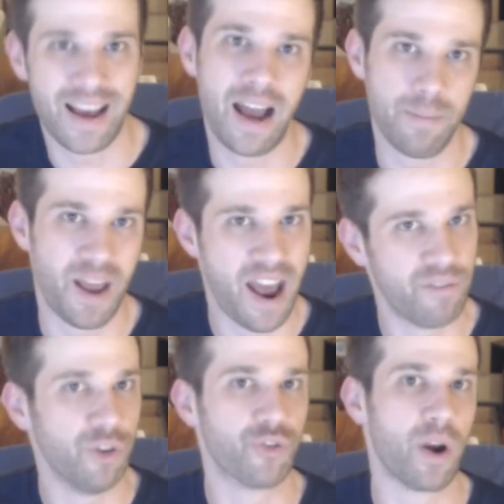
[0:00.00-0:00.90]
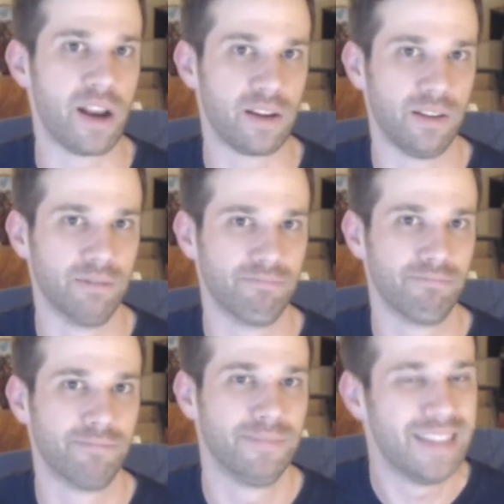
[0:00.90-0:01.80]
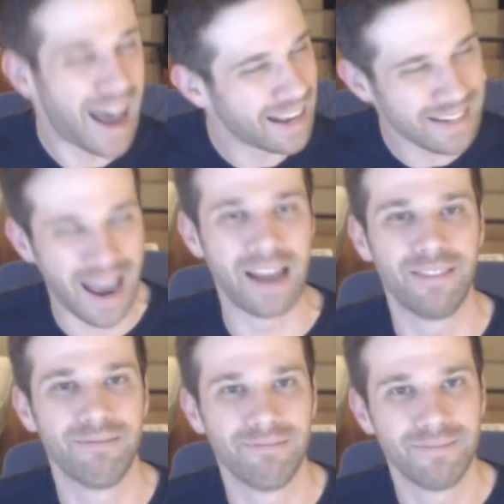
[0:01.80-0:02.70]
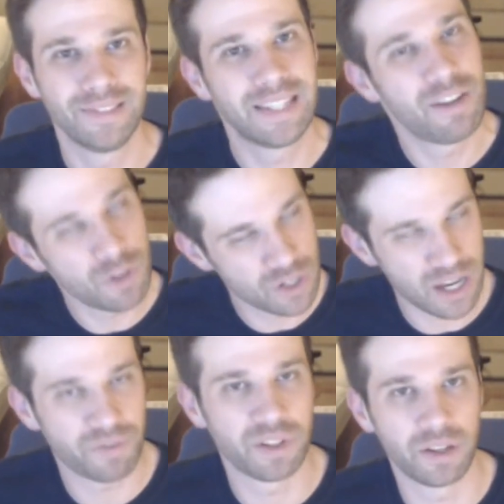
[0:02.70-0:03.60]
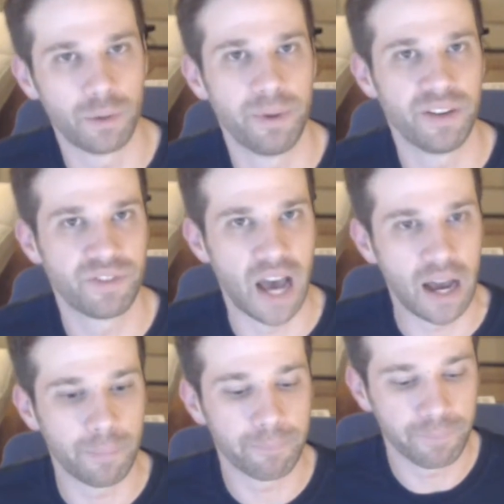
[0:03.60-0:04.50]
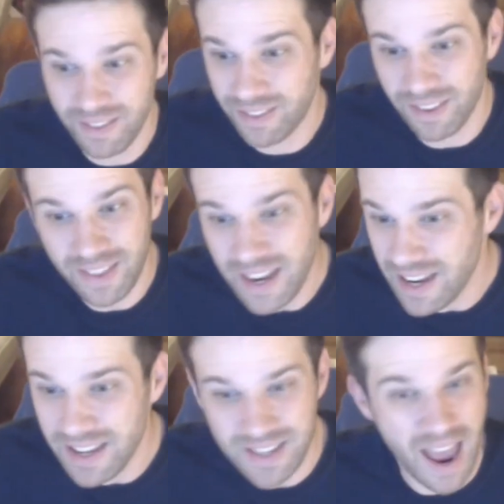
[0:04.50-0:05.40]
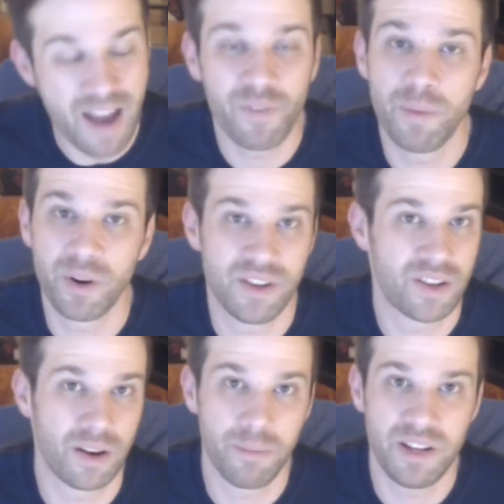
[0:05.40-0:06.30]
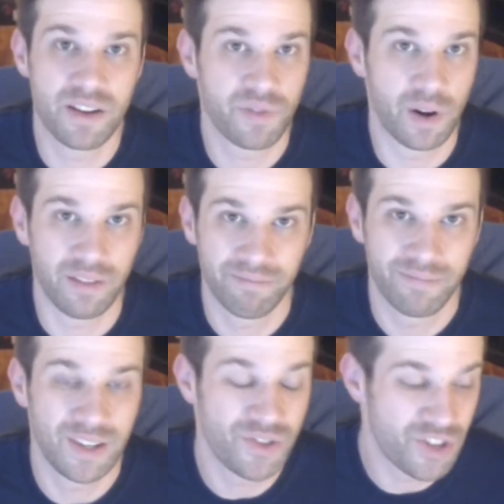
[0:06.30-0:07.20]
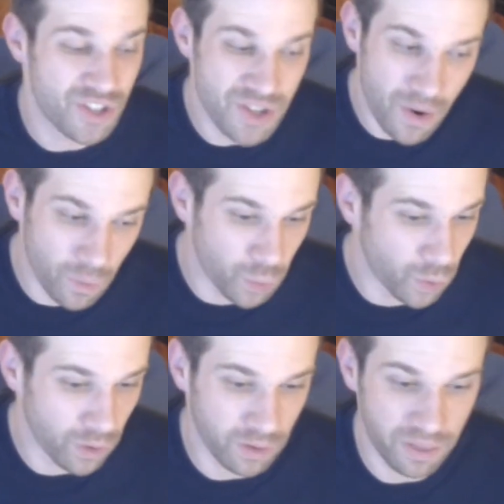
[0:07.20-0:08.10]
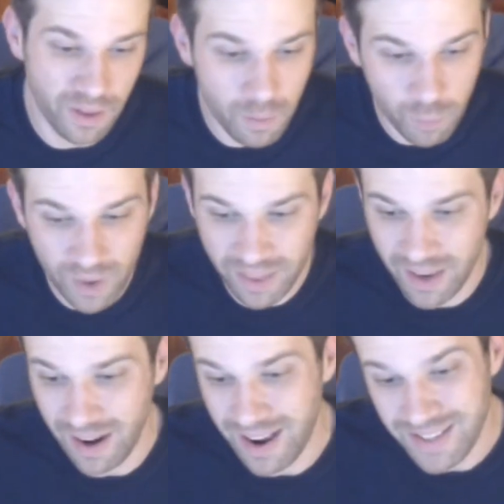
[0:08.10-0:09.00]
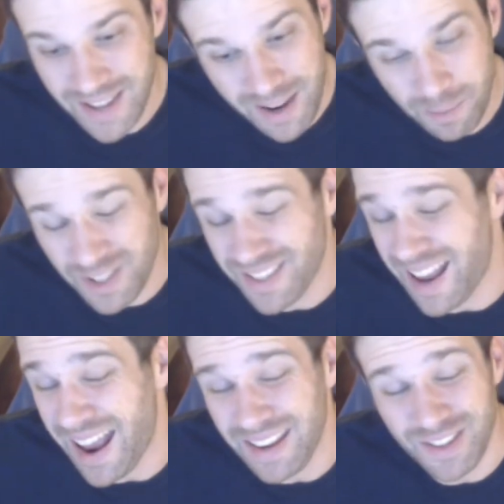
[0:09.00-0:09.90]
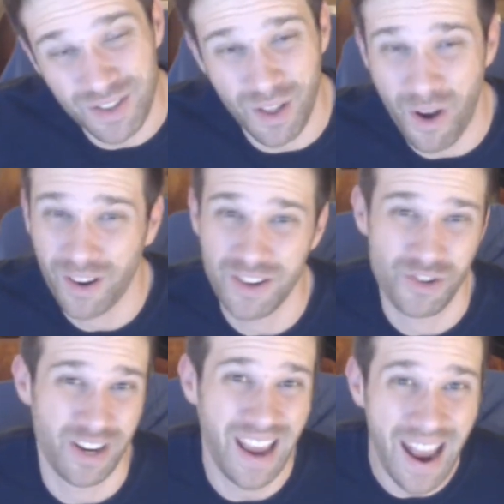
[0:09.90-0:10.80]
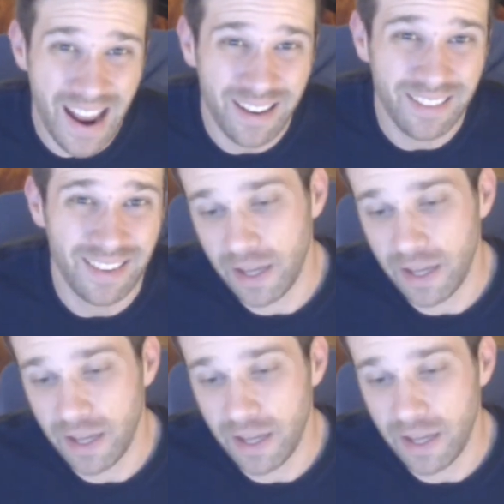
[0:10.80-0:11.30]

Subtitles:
time to have a drink. Not yet. Give yourself a little bit of time. The thing is, everybody's going to be different. There's just no rule of thumb with it. I say abstain as long as you can,